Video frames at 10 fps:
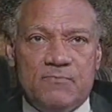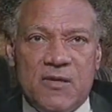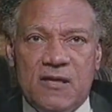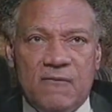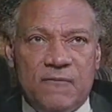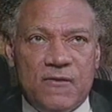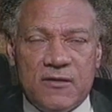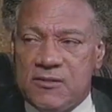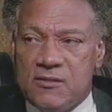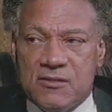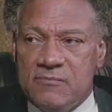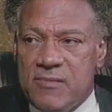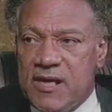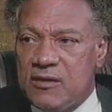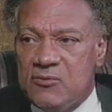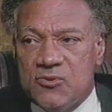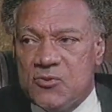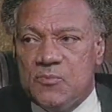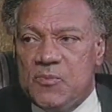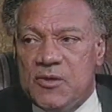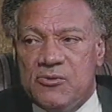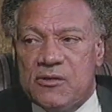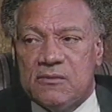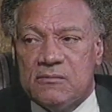being first doesn't make you superior.